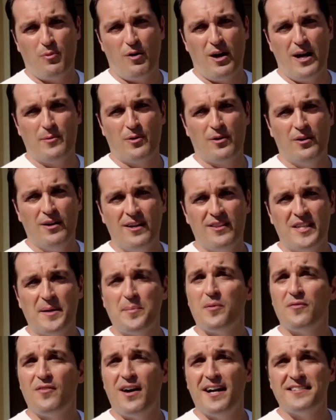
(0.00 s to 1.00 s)
primer that
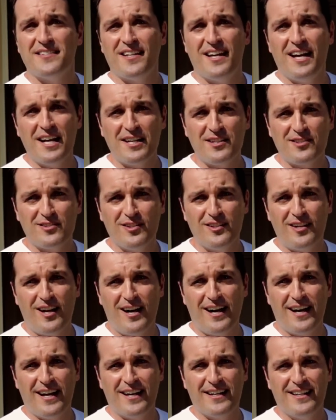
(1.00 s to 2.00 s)
provides excellent
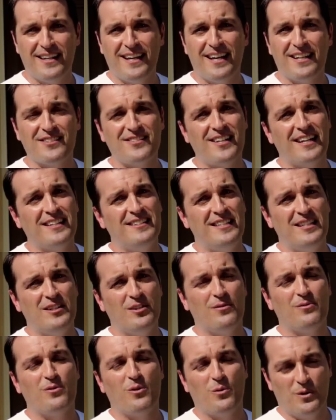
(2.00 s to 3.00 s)
hide and is
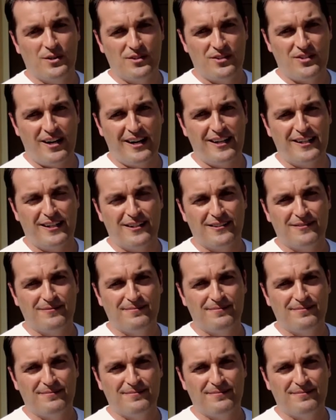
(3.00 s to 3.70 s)
ideal for wood siding.